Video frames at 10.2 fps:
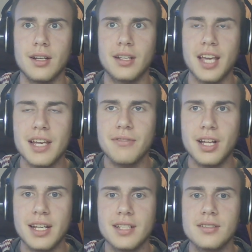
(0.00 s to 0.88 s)
cave
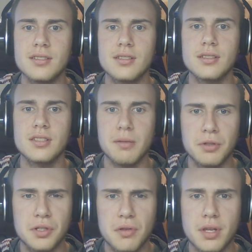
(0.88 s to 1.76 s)
lions,
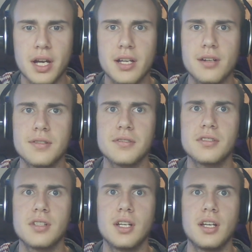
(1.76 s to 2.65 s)
saber-toothed
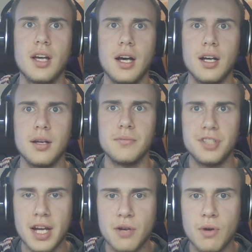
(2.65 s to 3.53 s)
tigers,
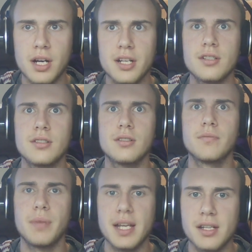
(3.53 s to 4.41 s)
jaguar,
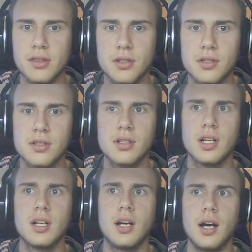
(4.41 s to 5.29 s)
panther,
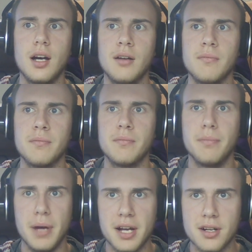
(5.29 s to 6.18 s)

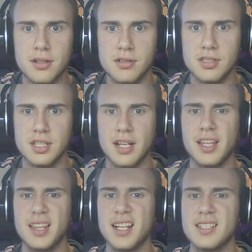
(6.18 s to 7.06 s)
bears, and I
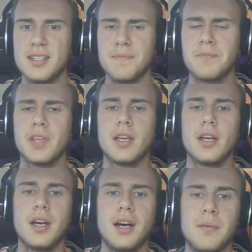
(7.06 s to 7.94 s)
think that's it.
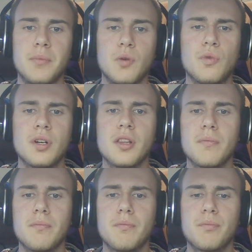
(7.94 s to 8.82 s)
But one of
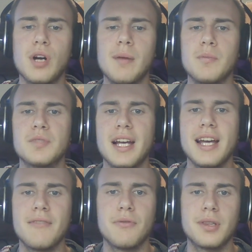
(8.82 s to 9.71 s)
the problems I
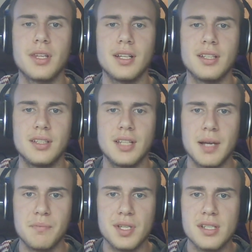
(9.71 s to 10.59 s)
have with the
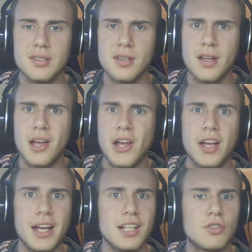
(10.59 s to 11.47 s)
tame beasts,
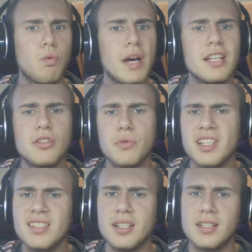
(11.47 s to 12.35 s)
it's way too
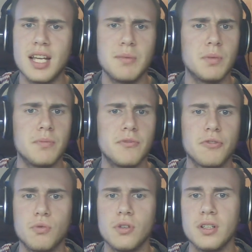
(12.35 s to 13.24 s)
easy to tame them.
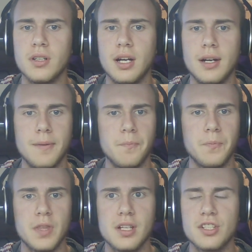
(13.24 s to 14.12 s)
For one,
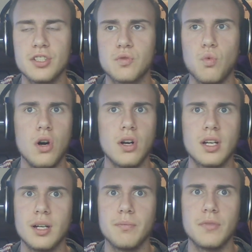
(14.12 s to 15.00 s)
you just walk
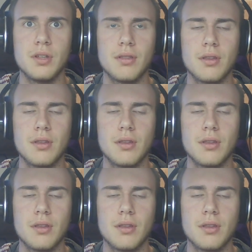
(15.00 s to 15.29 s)
up. You